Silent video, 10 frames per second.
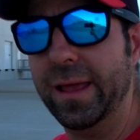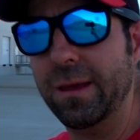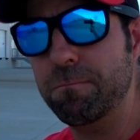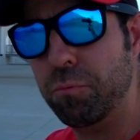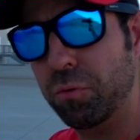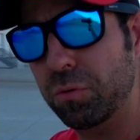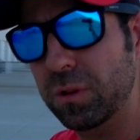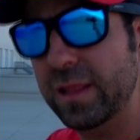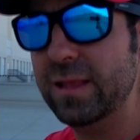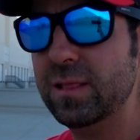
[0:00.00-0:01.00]
it
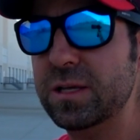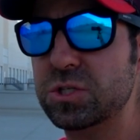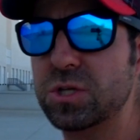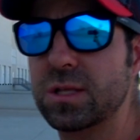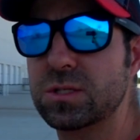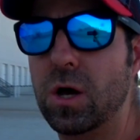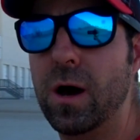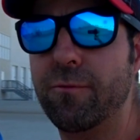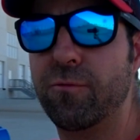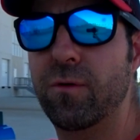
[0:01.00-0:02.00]
completely shuts
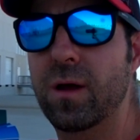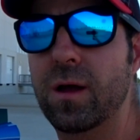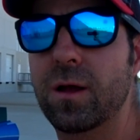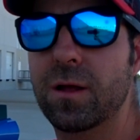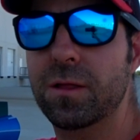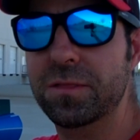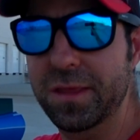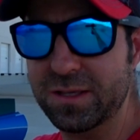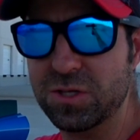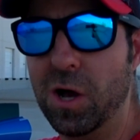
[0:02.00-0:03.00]
off
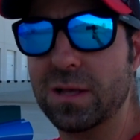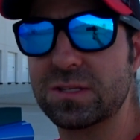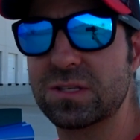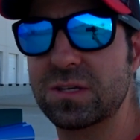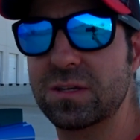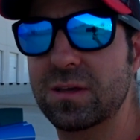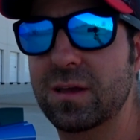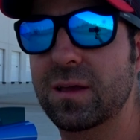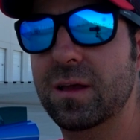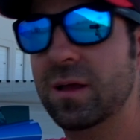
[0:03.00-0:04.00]
the exhaust,
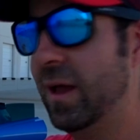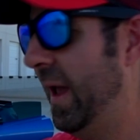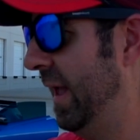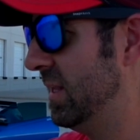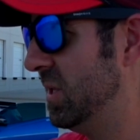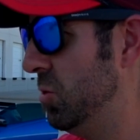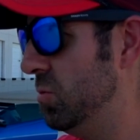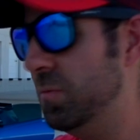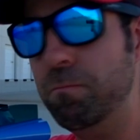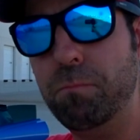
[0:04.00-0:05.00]
and you
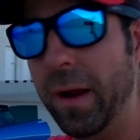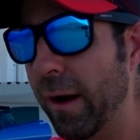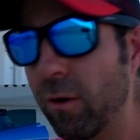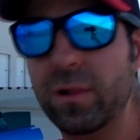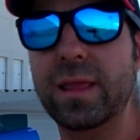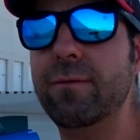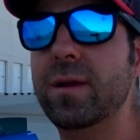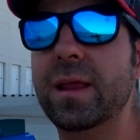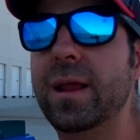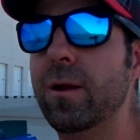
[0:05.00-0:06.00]
barely
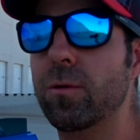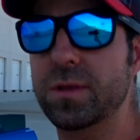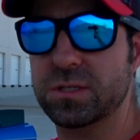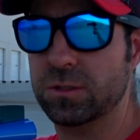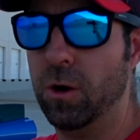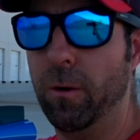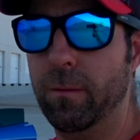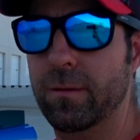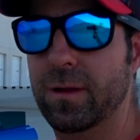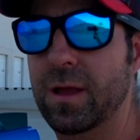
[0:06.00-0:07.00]
even hear this
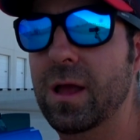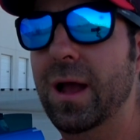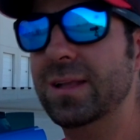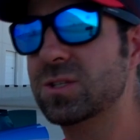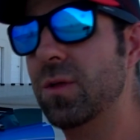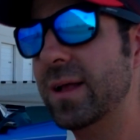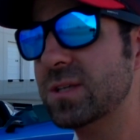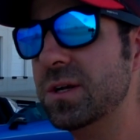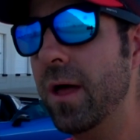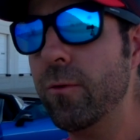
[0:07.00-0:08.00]
car. And so that's
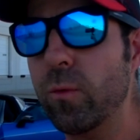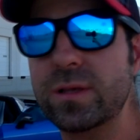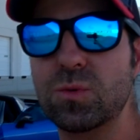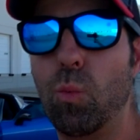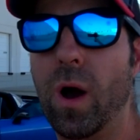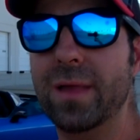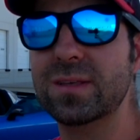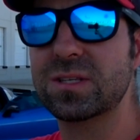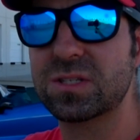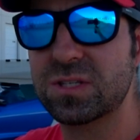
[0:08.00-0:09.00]
another reason why
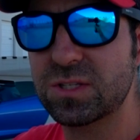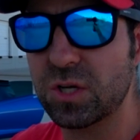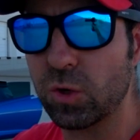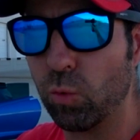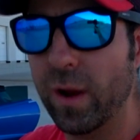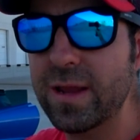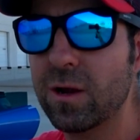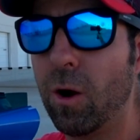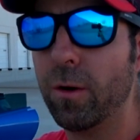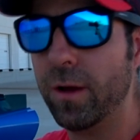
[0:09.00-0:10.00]
this is such a great
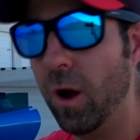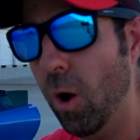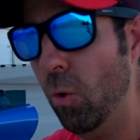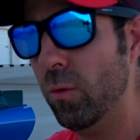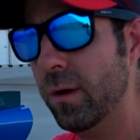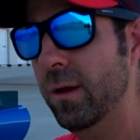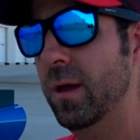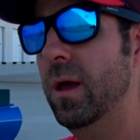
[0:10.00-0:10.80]
car to own.